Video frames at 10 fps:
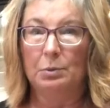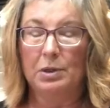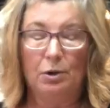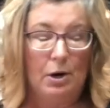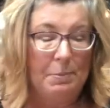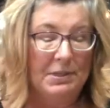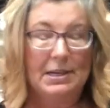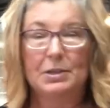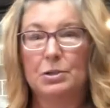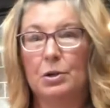with your
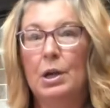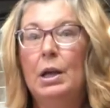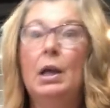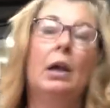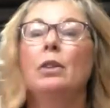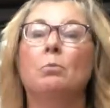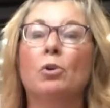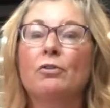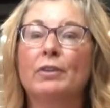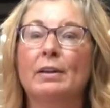appetizer and the
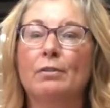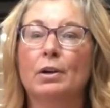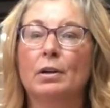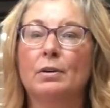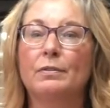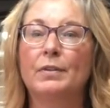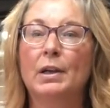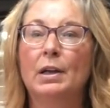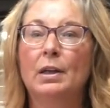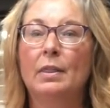more flavor of
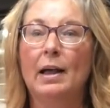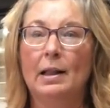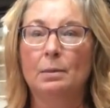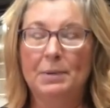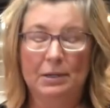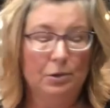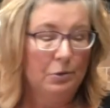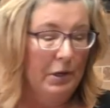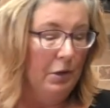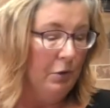the jalapeno
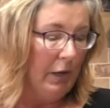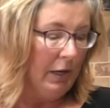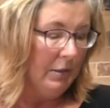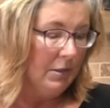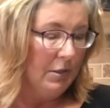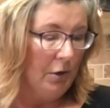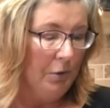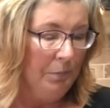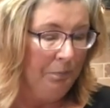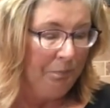that you'll get.
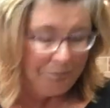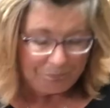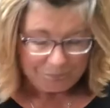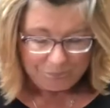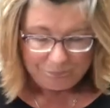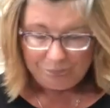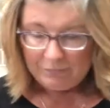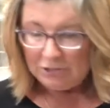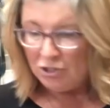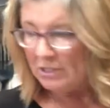So
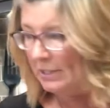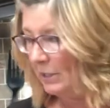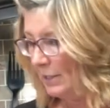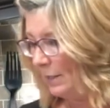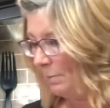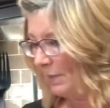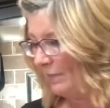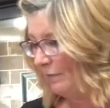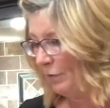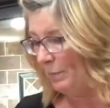just a little tidbit
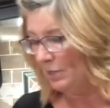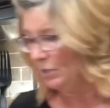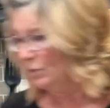of information.